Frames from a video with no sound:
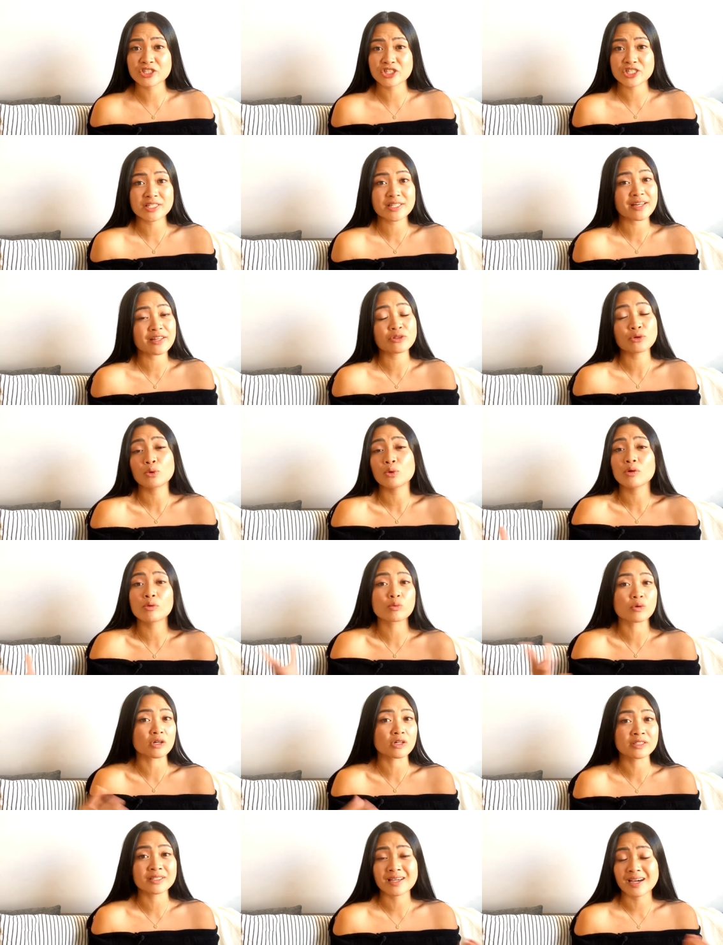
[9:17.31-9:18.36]
just like the whole
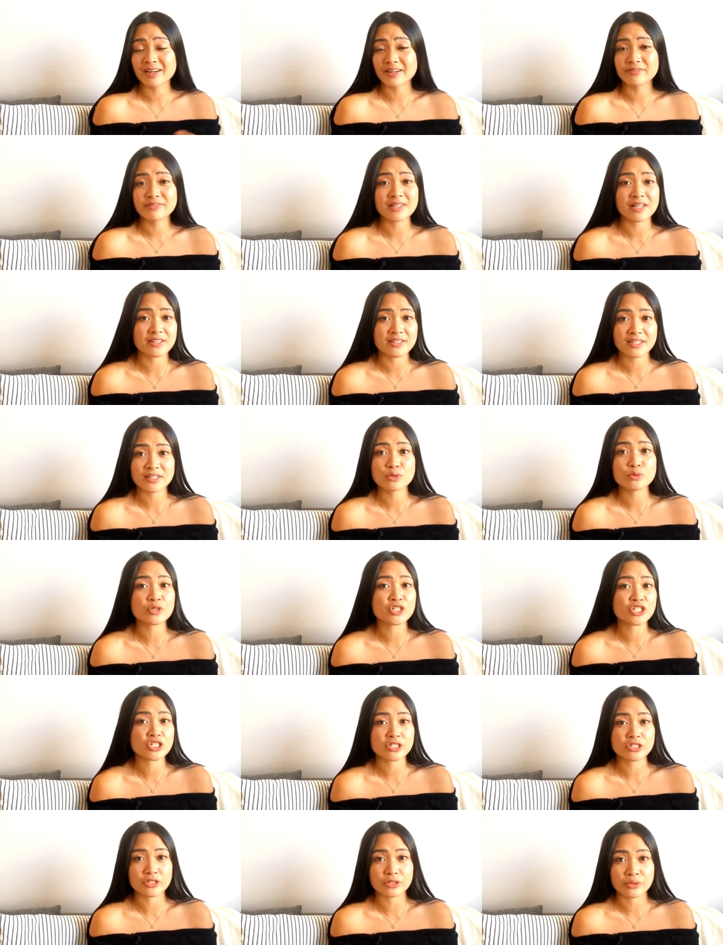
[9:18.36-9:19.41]
world kind of tells us we
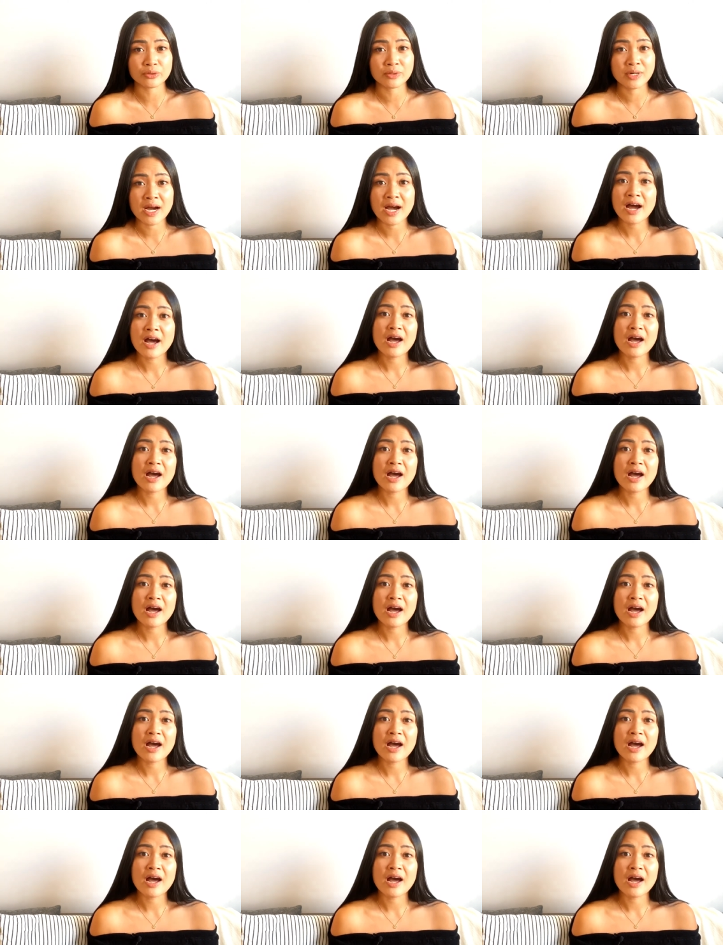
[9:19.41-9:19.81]
should do